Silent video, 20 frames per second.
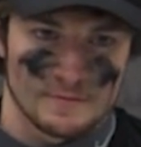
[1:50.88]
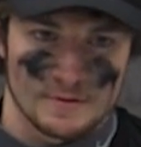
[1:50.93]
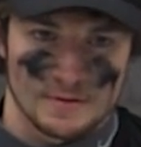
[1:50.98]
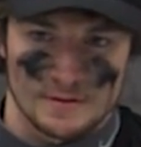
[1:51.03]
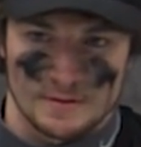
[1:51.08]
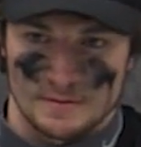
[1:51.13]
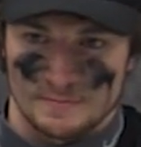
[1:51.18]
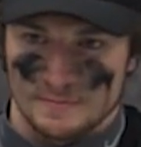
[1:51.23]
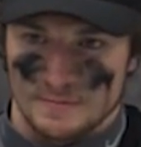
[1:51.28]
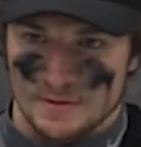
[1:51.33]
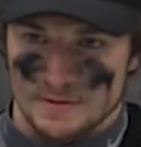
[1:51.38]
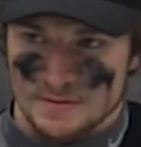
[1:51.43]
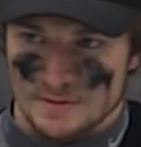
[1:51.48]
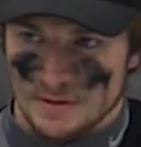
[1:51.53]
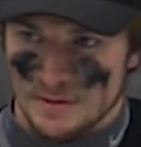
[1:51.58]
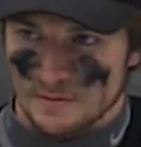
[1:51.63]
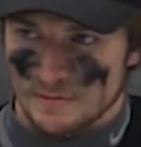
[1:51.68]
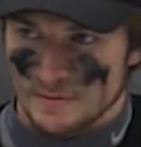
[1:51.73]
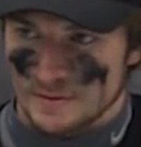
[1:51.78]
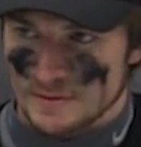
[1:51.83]
to
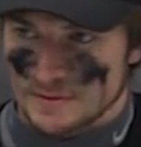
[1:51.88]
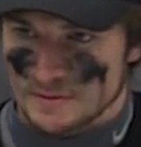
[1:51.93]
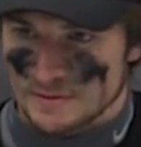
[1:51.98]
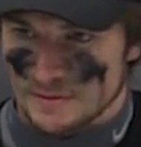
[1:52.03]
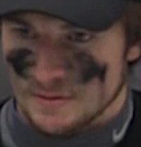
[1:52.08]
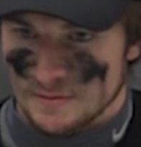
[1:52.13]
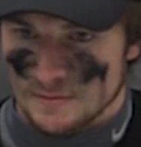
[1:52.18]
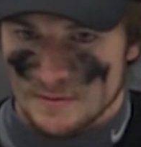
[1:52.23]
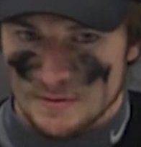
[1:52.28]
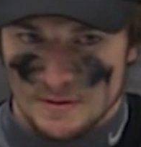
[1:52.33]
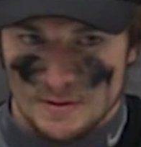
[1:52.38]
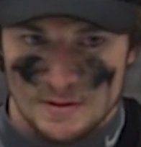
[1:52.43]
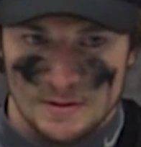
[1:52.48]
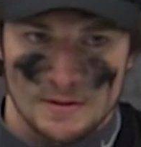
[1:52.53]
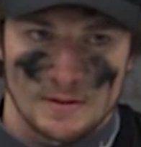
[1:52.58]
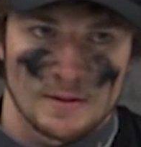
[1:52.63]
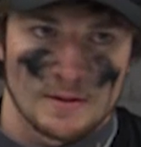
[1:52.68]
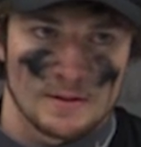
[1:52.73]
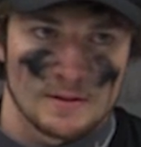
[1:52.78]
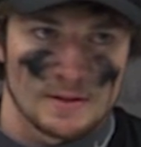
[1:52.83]
start with, so
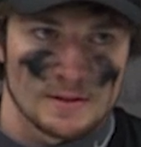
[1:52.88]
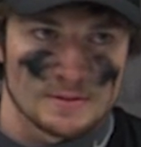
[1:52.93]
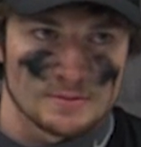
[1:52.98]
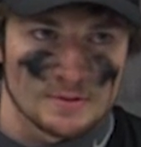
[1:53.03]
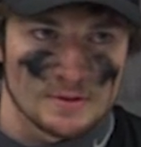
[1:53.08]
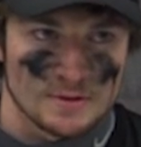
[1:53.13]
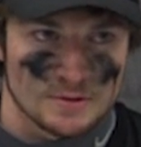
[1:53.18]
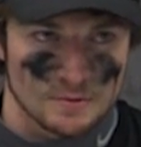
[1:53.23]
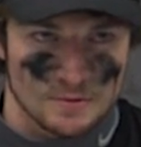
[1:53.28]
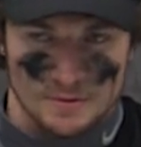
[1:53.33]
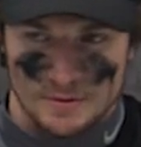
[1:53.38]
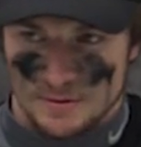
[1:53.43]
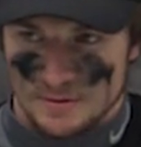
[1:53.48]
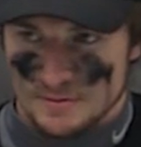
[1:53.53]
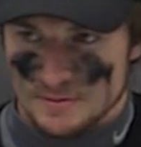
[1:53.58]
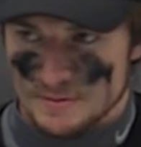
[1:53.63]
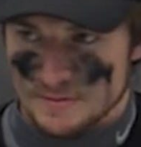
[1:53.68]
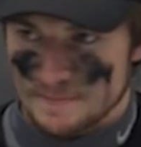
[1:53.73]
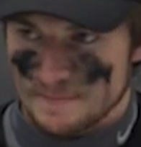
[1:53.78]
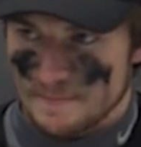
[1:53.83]
this one
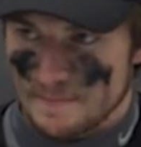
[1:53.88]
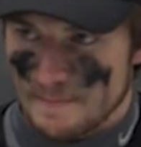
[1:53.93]
hurts.